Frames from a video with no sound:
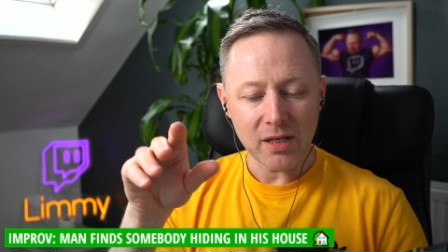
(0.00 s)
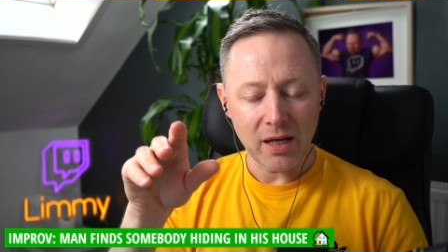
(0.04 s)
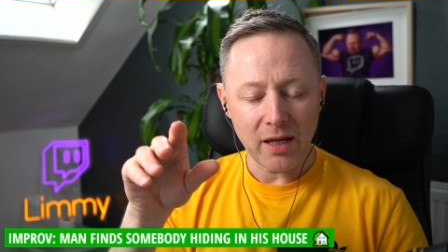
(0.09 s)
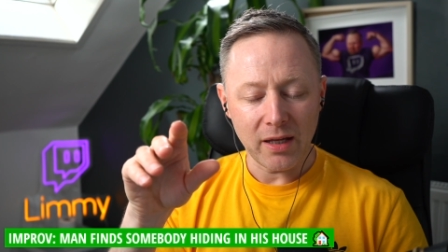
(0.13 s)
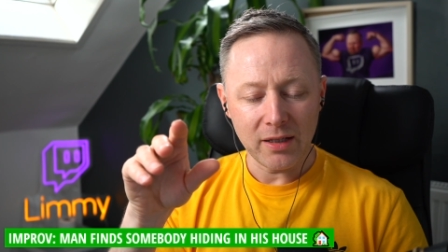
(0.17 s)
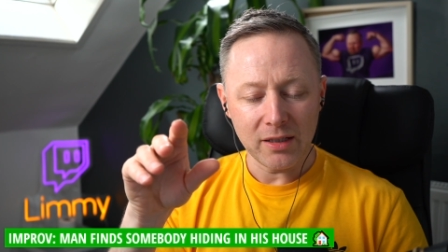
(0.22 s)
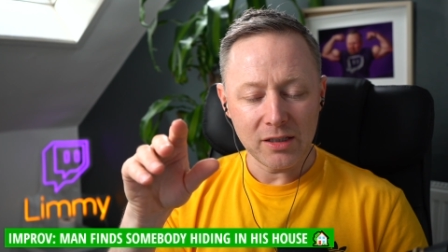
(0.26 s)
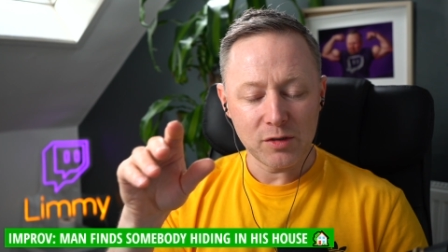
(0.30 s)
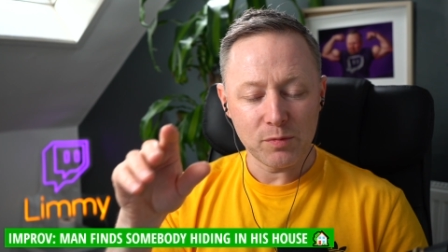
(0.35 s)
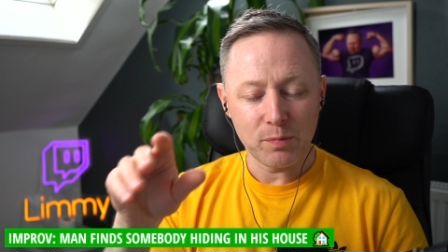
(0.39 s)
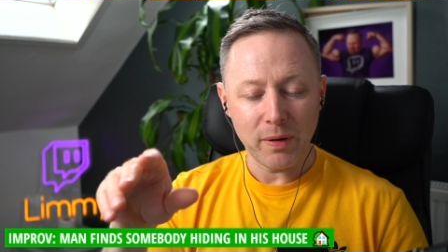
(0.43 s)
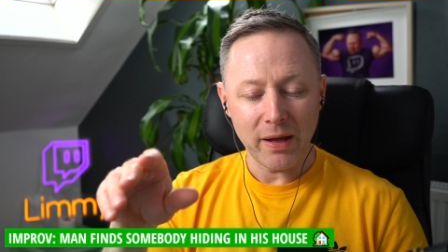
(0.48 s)
in
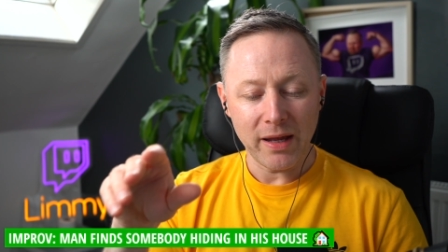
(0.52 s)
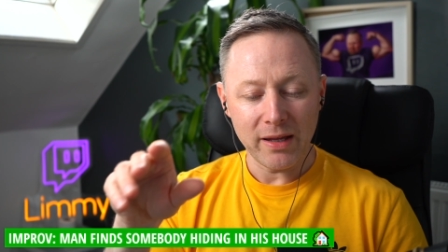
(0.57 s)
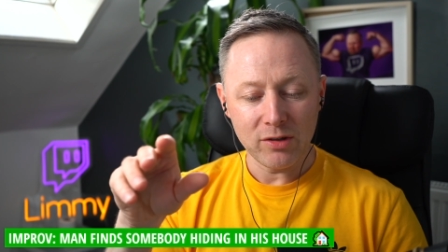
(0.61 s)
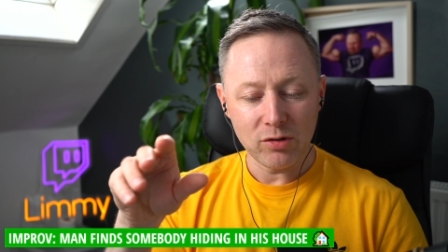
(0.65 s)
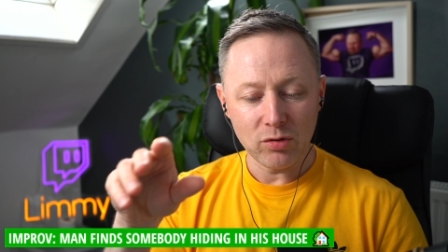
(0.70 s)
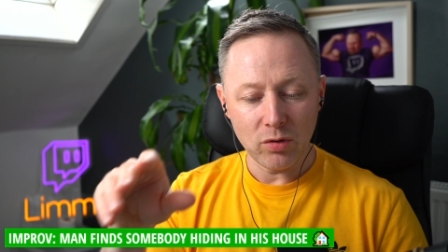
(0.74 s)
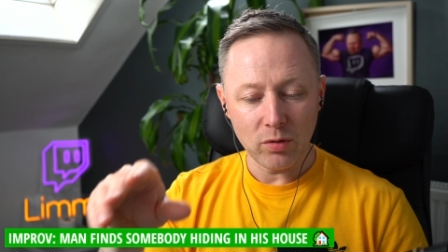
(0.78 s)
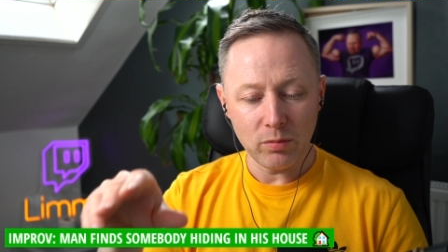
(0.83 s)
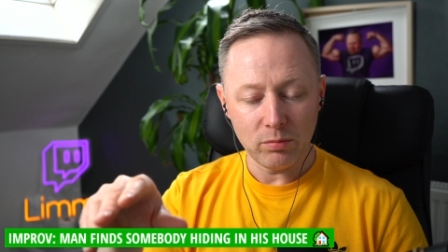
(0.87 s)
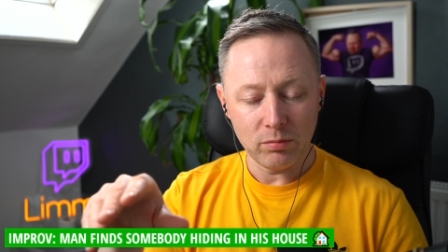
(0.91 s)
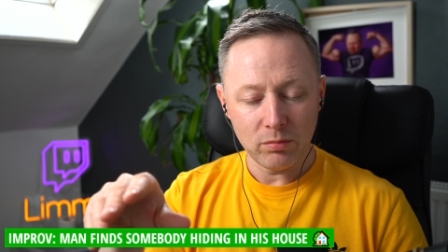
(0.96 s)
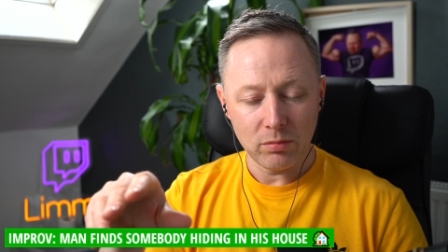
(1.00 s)
his
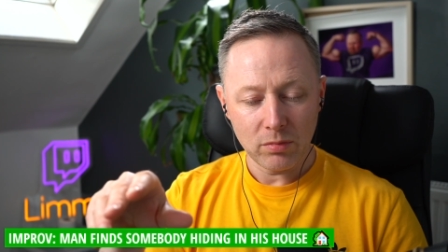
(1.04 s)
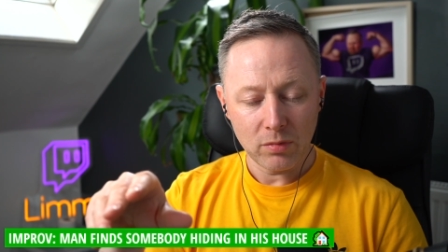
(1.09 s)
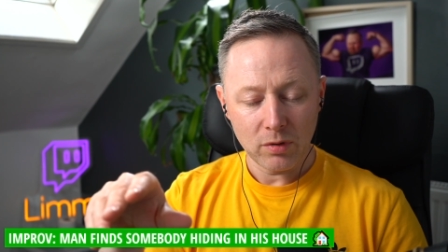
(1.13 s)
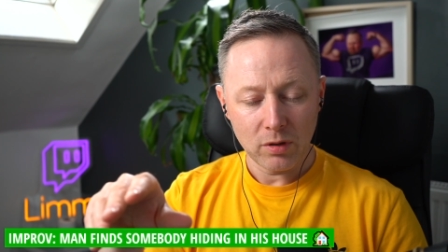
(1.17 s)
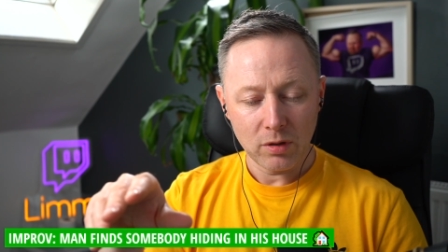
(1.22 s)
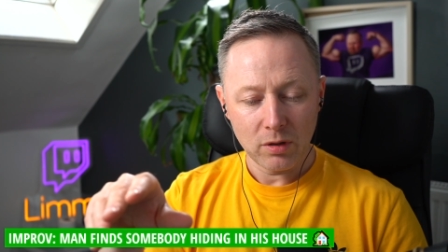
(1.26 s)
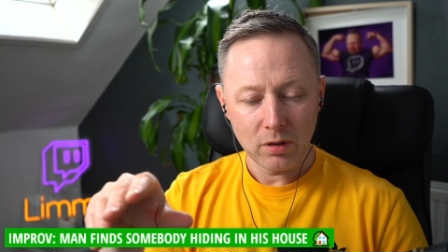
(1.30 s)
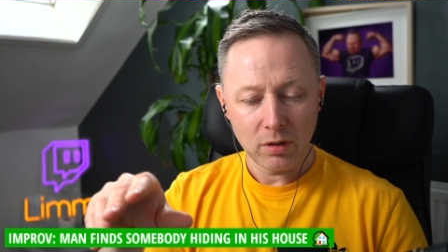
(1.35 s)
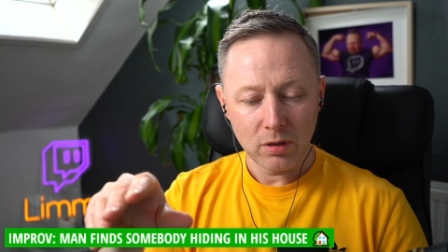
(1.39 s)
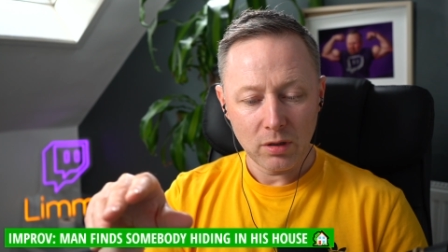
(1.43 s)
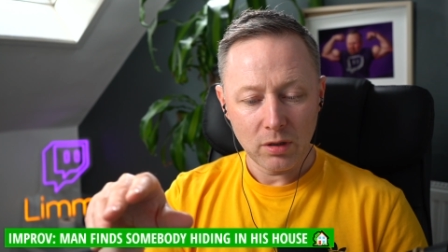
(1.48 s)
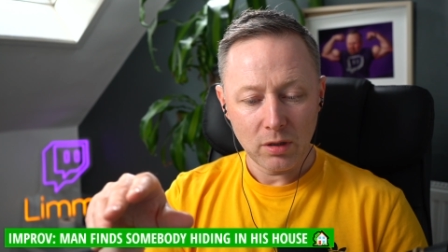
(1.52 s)
bedroom.
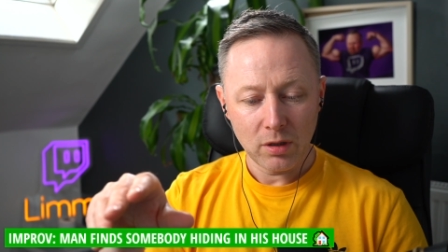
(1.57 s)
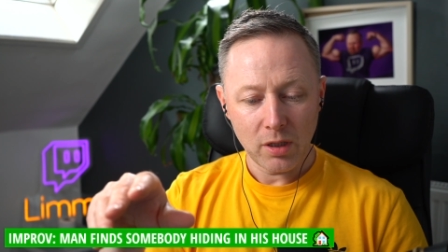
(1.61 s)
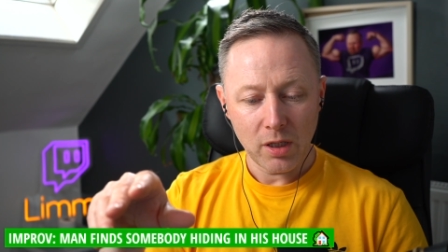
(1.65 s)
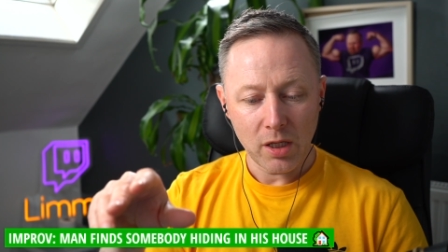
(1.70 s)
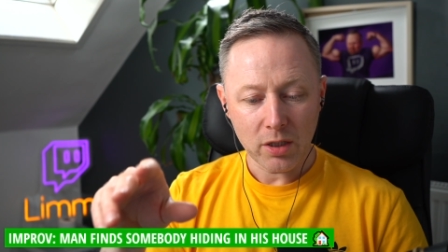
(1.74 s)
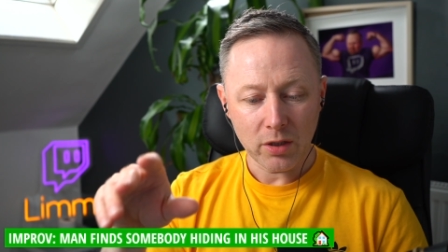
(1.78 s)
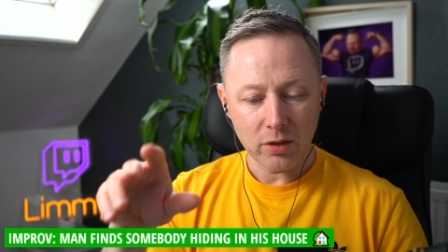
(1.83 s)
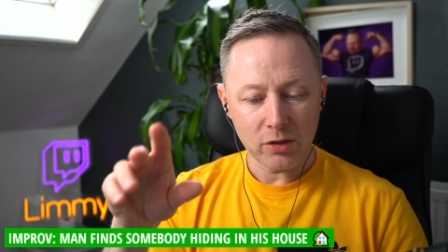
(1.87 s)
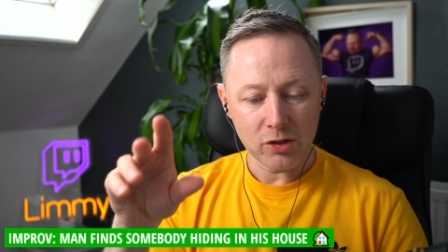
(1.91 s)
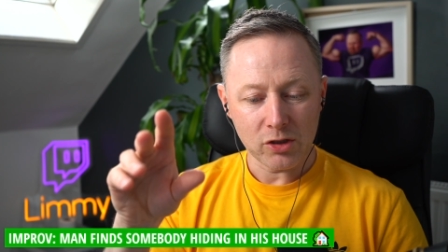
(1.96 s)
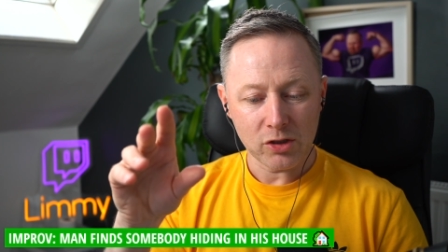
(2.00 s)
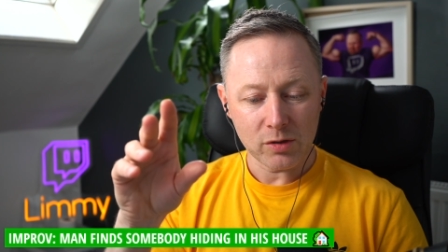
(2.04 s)
He
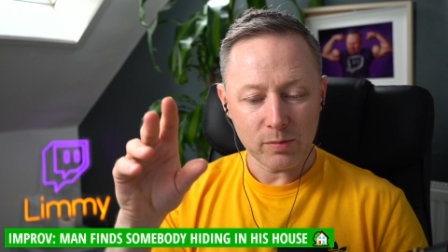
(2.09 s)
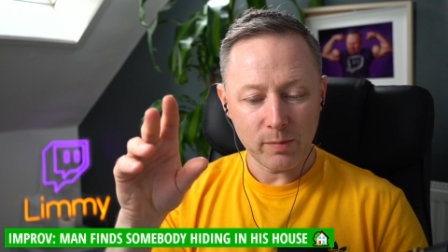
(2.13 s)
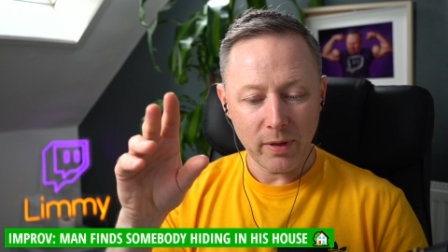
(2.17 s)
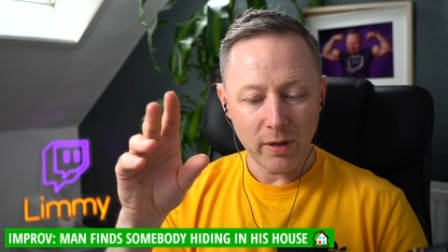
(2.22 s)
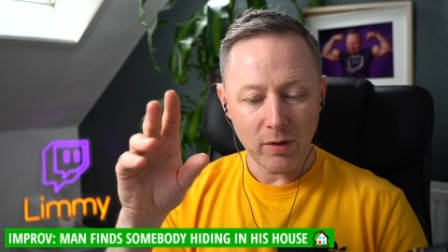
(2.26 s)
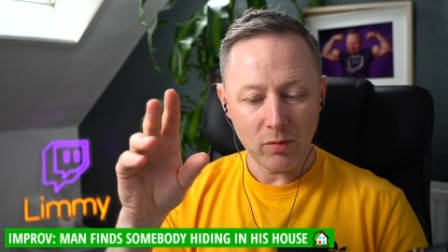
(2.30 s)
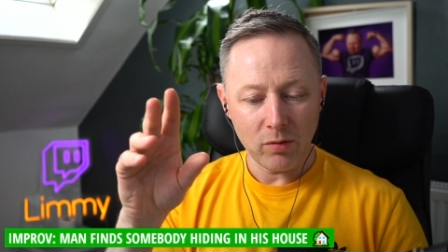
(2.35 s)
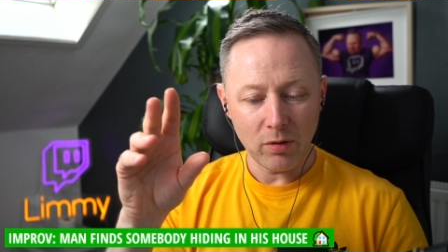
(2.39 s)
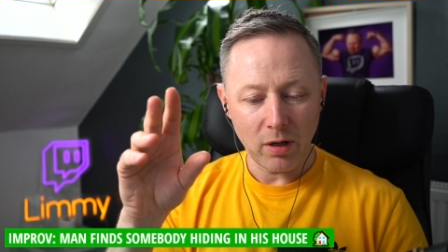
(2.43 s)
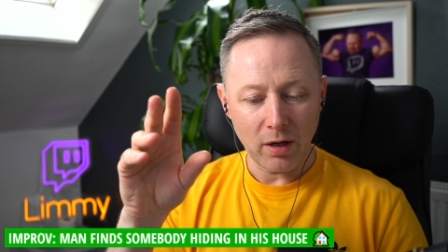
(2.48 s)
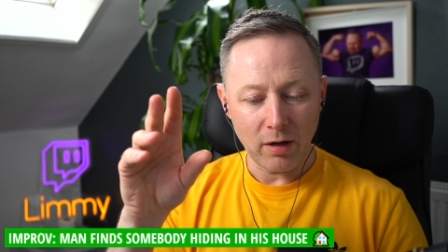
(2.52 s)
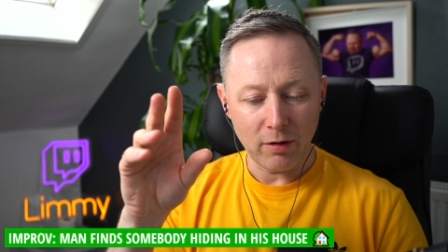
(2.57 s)
could
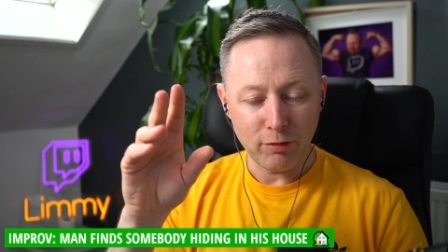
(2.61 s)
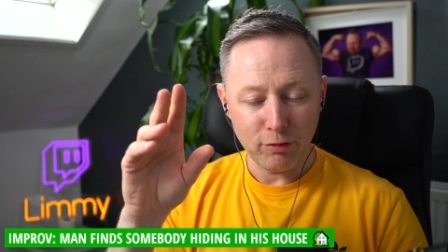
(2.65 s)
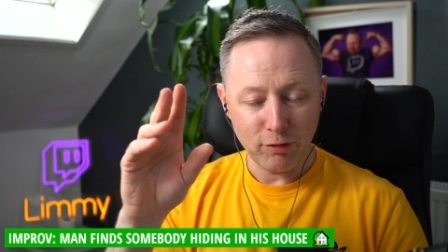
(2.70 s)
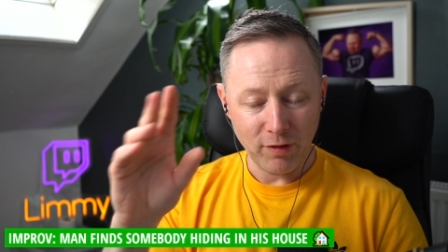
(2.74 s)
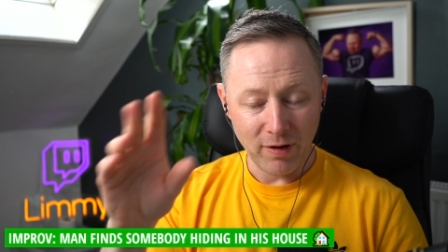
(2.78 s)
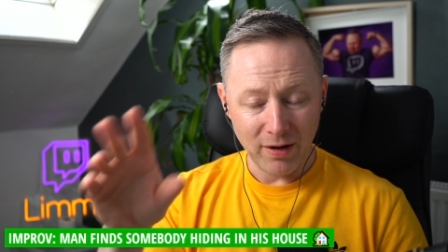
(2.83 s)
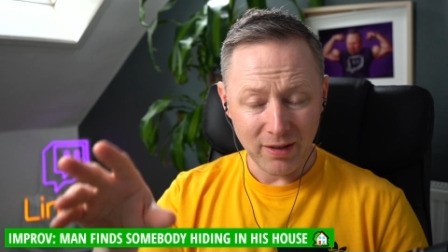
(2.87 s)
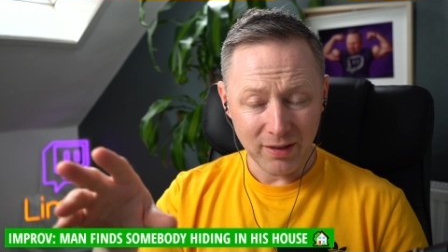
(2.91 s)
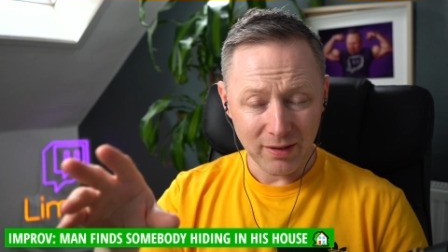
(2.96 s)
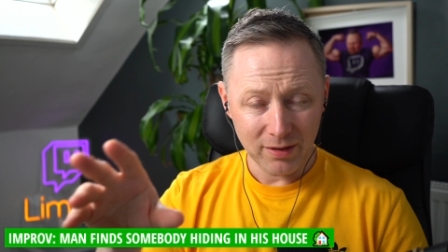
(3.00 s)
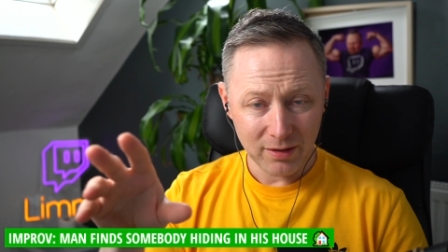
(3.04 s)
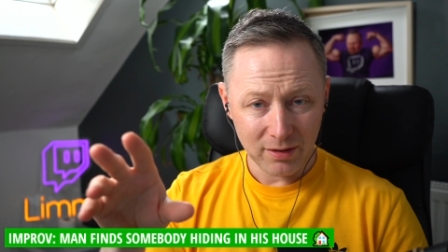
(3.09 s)
smell a
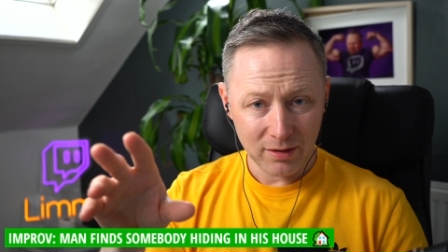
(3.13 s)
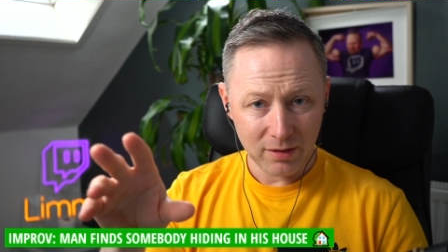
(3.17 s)
fart.